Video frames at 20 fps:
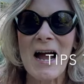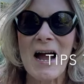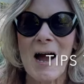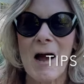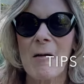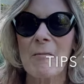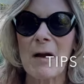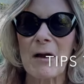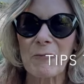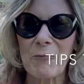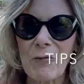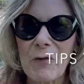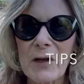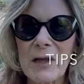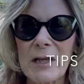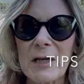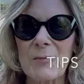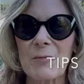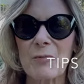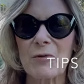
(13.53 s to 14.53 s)
Um, I
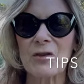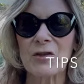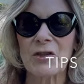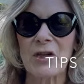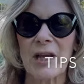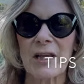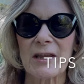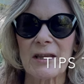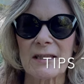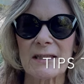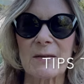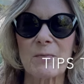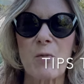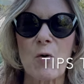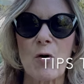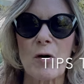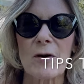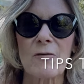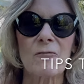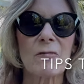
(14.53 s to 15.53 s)
really appreciate the
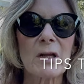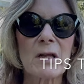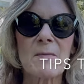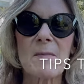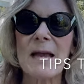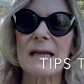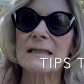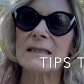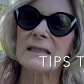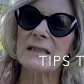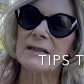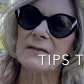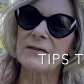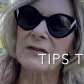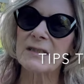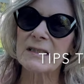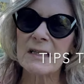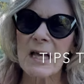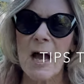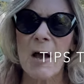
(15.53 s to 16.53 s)
support. It really makes a
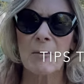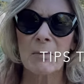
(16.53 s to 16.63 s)
difference.